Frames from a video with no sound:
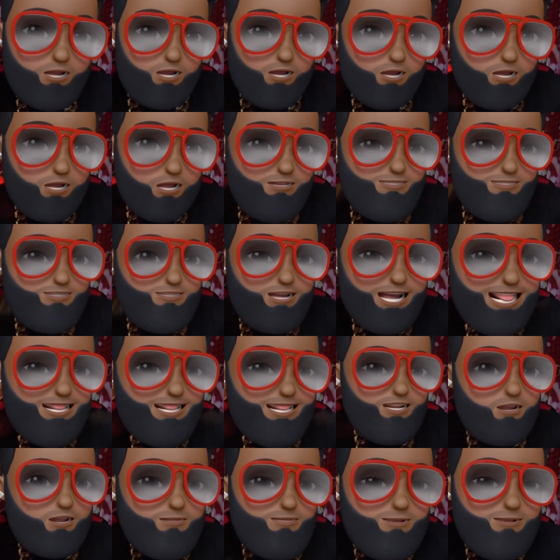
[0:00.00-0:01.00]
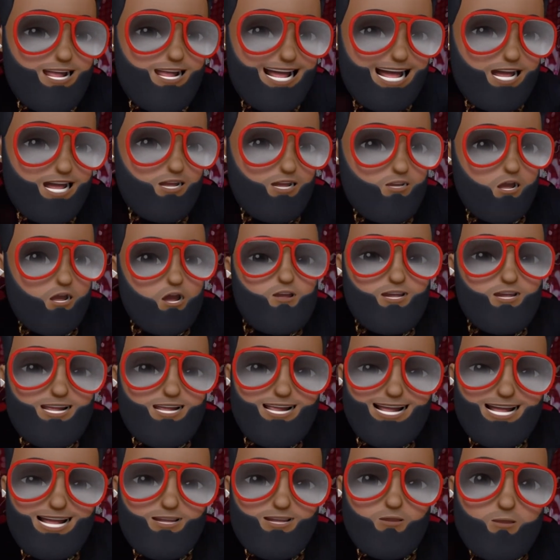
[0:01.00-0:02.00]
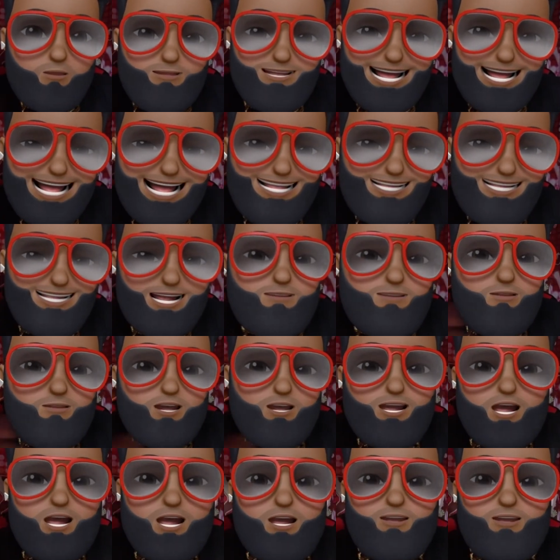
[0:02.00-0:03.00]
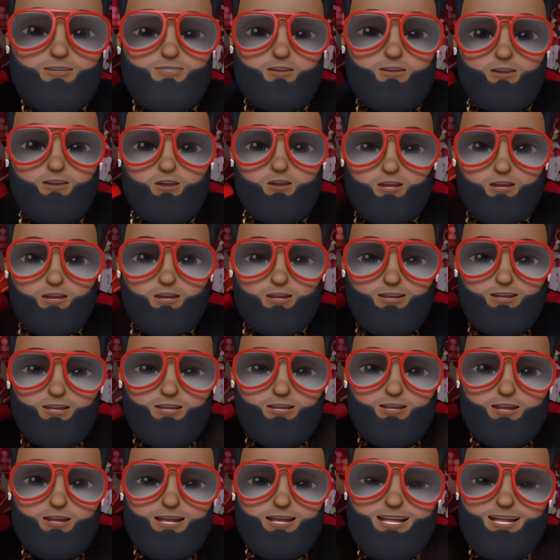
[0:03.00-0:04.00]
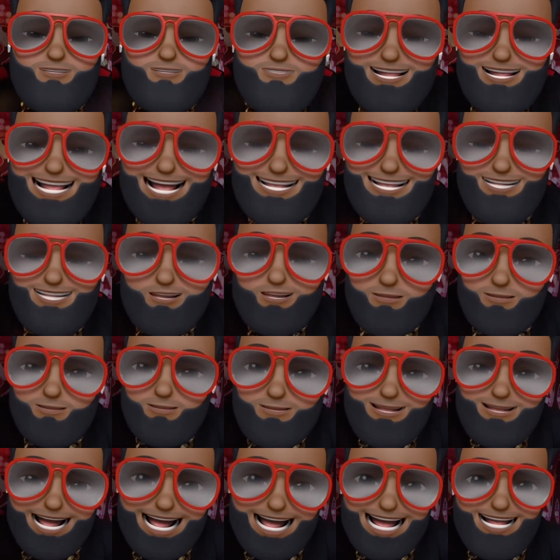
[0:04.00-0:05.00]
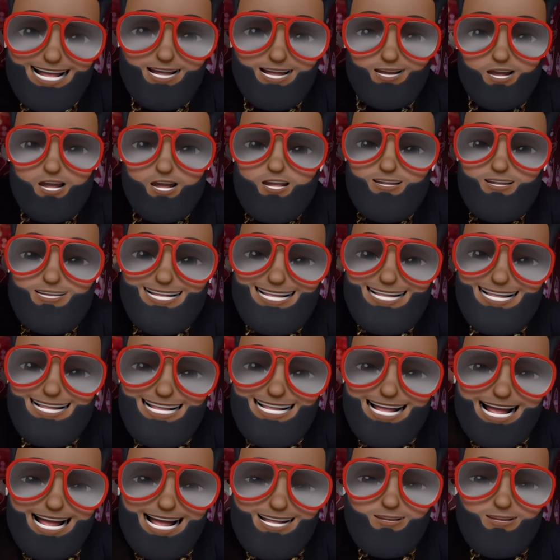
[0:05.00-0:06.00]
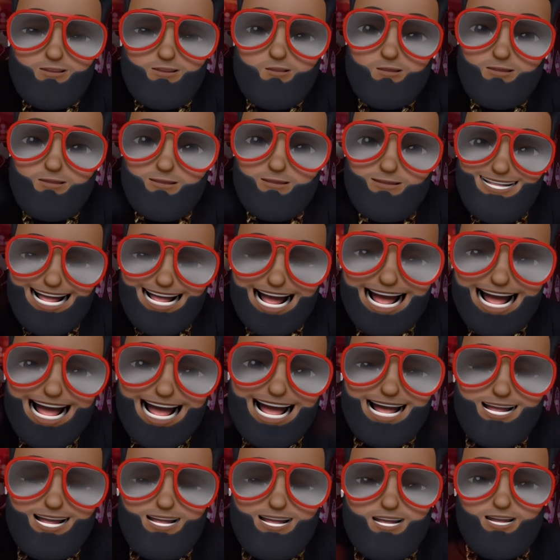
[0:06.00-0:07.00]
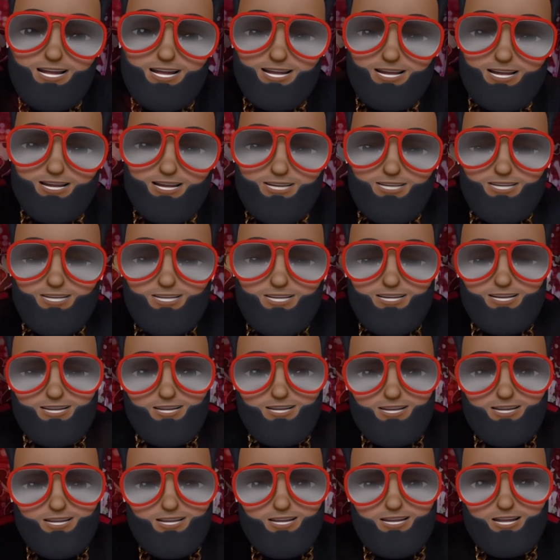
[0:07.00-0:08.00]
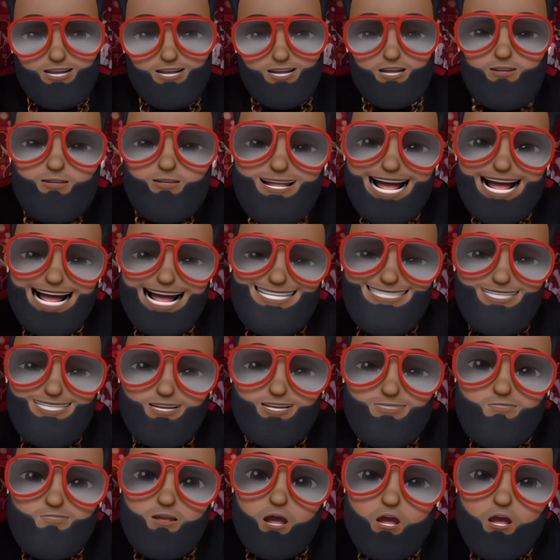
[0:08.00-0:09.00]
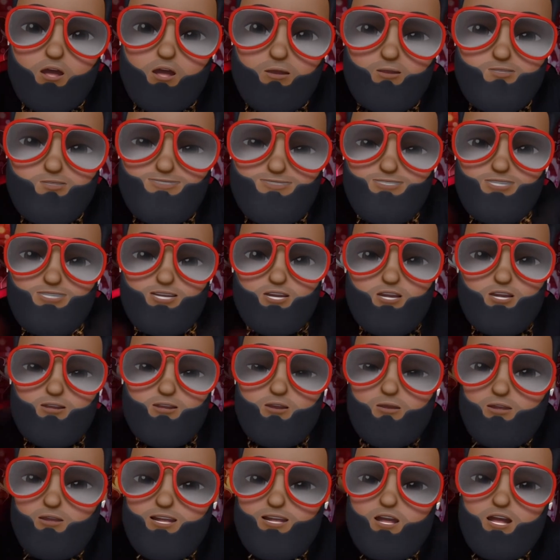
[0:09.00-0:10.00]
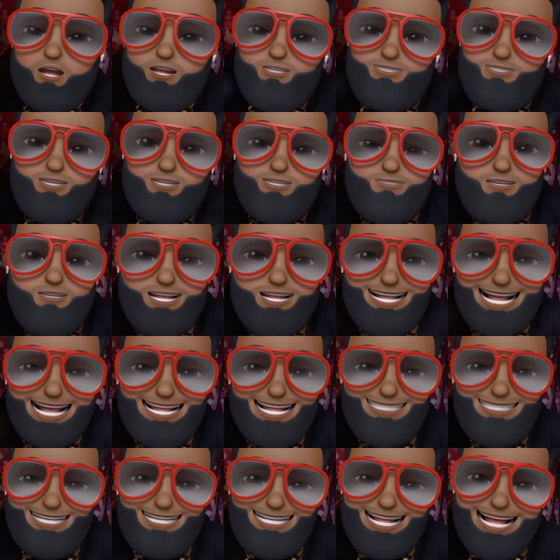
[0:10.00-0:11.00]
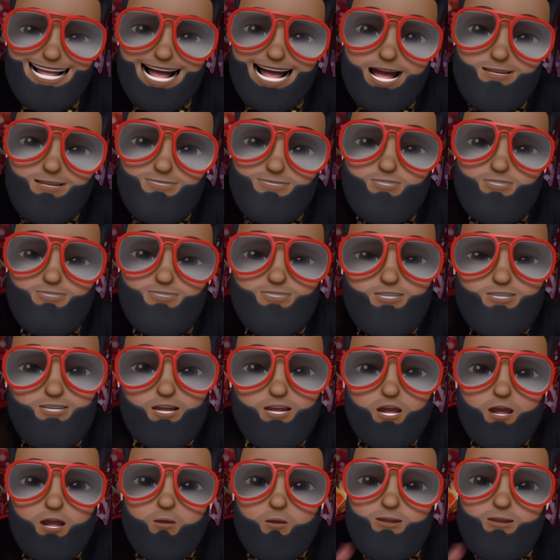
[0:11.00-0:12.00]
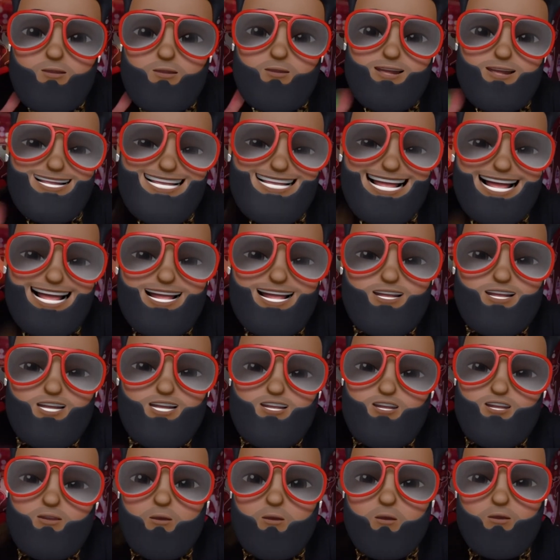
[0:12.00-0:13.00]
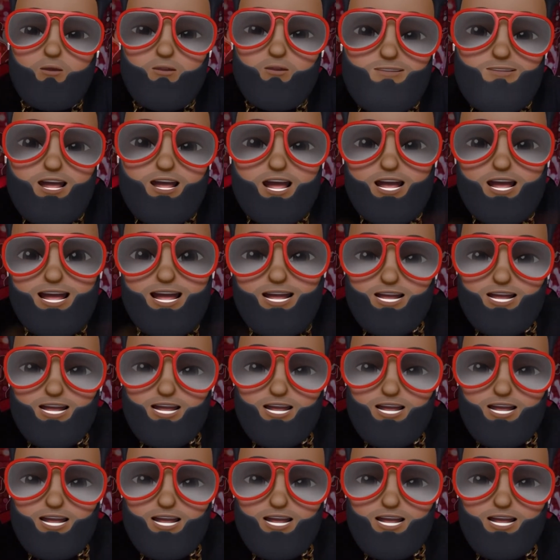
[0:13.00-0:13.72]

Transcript: If it ain't the pot calling the kettle black, there we go. If it ain't the pot calling the kettle black, you got some nerve. You calling Tariq an opportunist. Well, then what the hell are you, Umar?